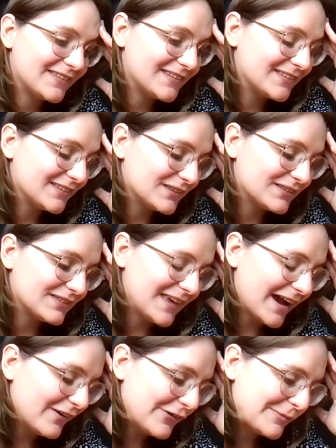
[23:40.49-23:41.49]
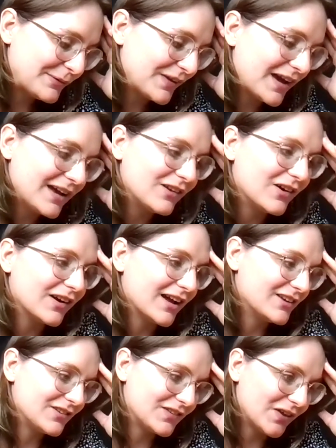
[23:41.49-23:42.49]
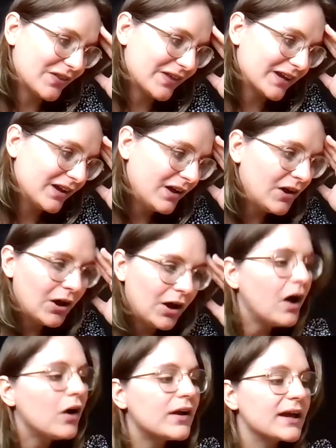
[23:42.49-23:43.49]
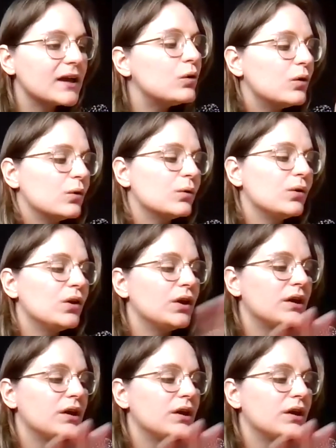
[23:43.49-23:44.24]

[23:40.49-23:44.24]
This is terrible dialogue. I just sort of think, okay, cool.